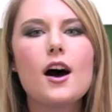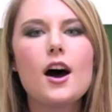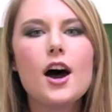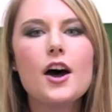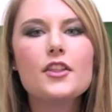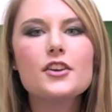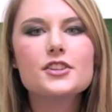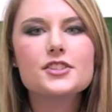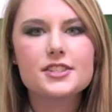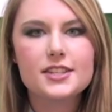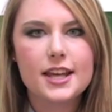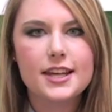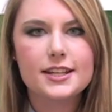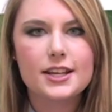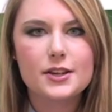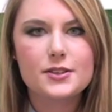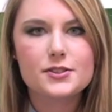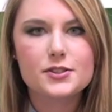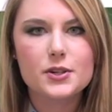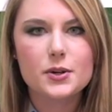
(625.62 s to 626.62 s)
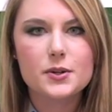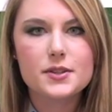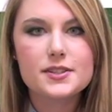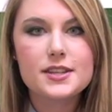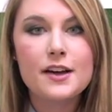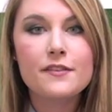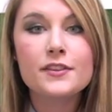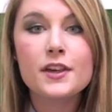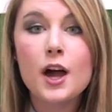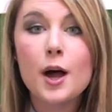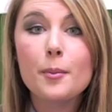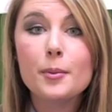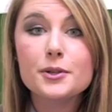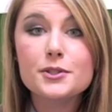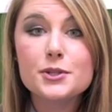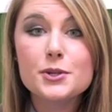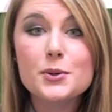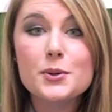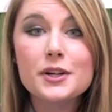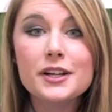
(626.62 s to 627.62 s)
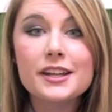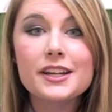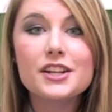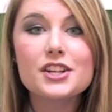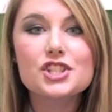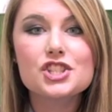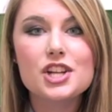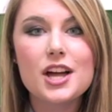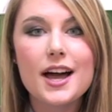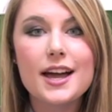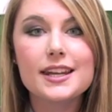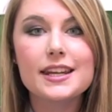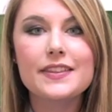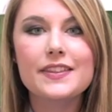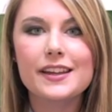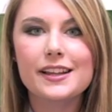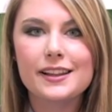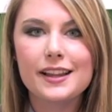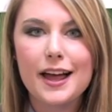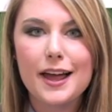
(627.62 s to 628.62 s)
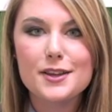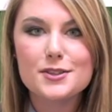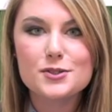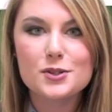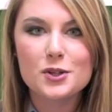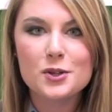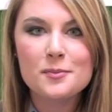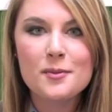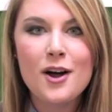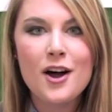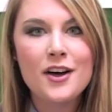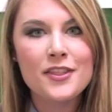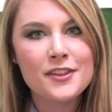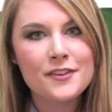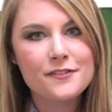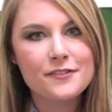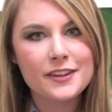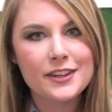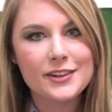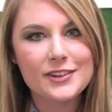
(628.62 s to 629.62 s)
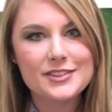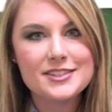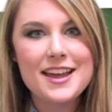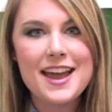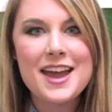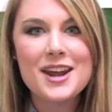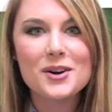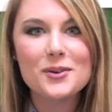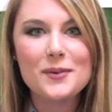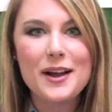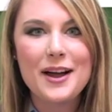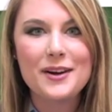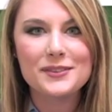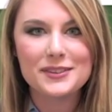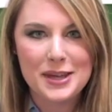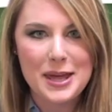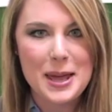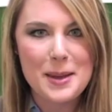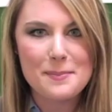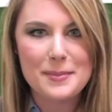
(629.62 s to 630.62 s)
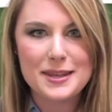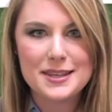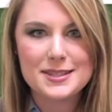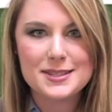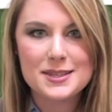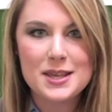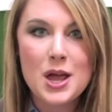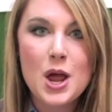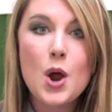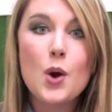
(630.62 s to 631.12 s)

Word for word: Other standout students have the opportunity to shine in the classroom, on the field, and around campus.